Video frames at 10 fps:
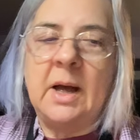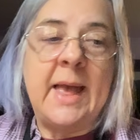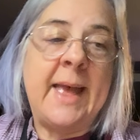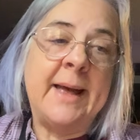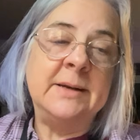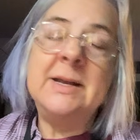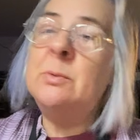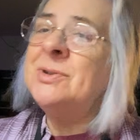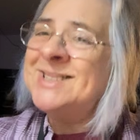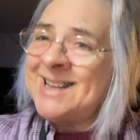And it
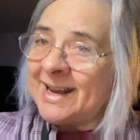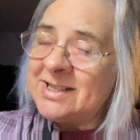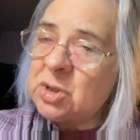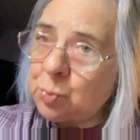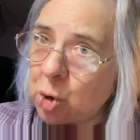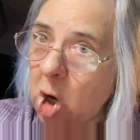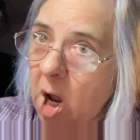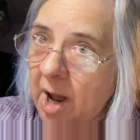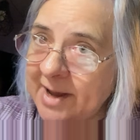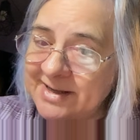was a nice
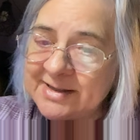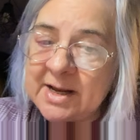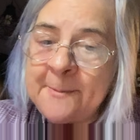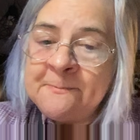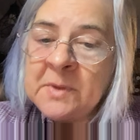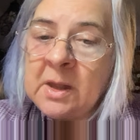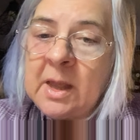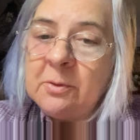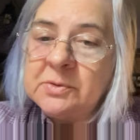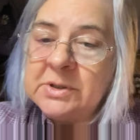surprise.
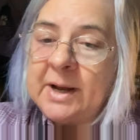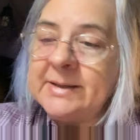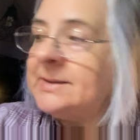It was nice